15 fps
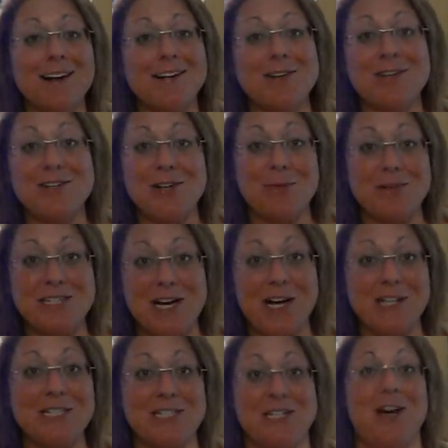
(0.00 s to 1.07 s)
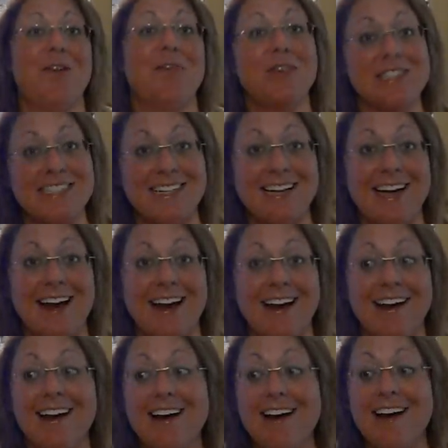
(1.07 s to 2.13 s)
into a dermatologist's office and
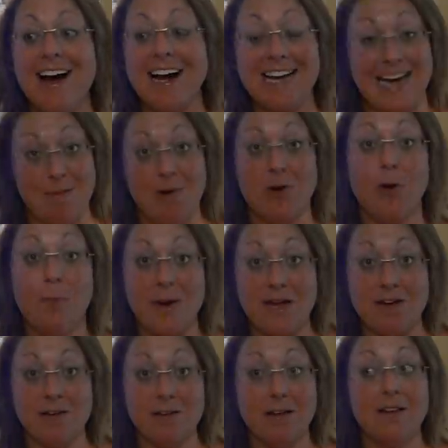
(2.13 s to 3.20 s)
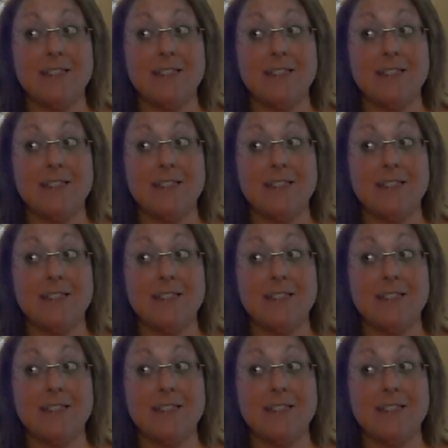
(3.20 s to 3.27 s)
getting a chemical peel.